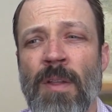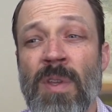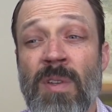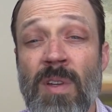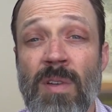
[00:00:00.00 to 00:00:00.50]

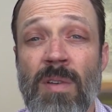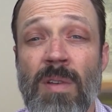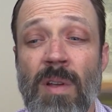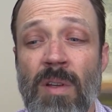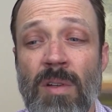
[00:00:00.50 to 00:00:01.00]
This
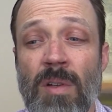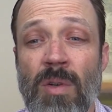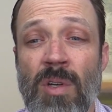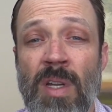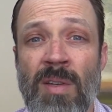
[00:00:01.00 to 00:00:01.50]
isn't a
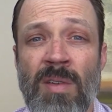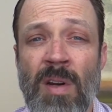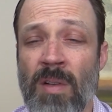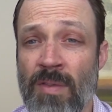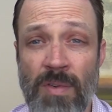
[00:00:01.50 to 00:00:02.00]
solution
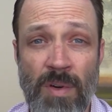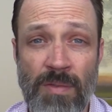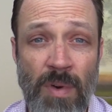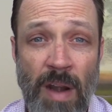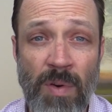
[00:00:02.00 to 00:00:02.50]
necessarily
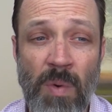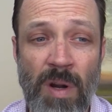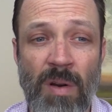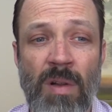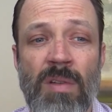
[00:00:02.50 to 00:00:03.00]
for
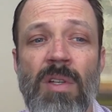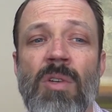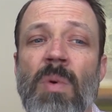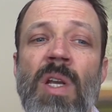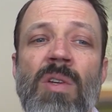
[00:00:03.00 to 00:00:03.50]
everyone in all
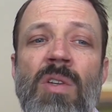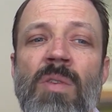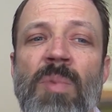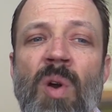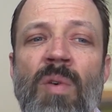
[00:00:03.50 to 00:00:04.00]

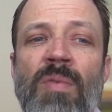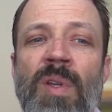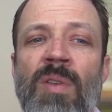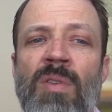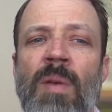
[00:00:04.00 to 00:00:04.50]
situations, but
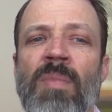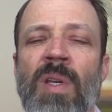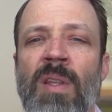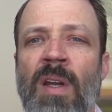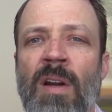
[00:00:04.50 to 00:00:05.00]
hopefully there's
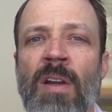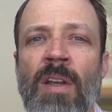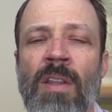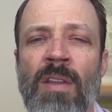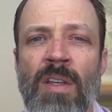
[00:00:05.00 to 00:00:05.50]
something in there
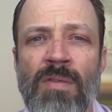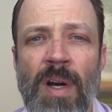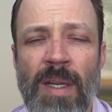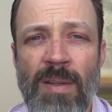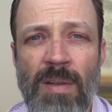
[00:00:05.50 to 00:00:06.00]
that you
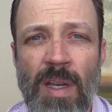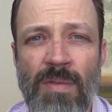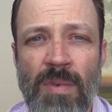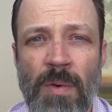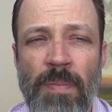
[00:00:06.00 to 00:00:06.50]
find
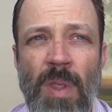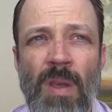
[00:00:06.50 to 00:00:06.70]
insightful.